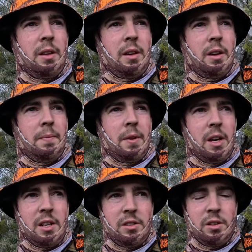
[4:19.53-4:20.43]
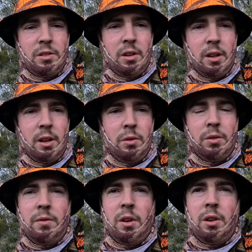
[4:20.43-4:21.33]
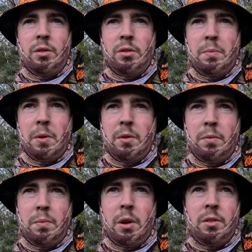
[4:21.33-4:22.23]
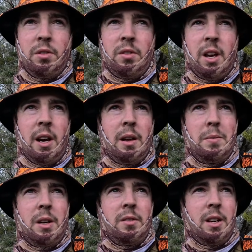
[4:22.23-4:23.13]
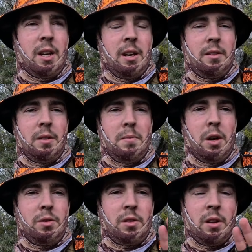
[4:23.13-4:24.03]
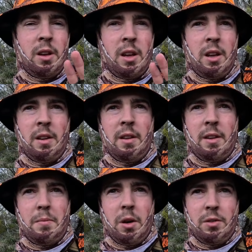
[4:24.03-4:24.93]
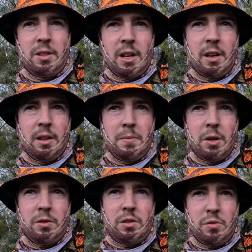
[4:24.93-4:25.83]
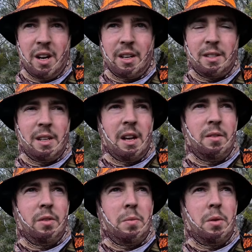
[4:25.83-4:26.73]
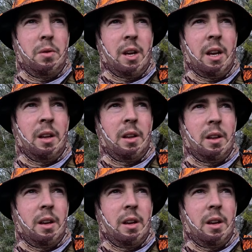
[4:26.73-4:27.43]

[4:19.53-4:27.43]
And the eastern side of the hill is a very good spot to start, because that gets the most sun and the most direct sun of the morning.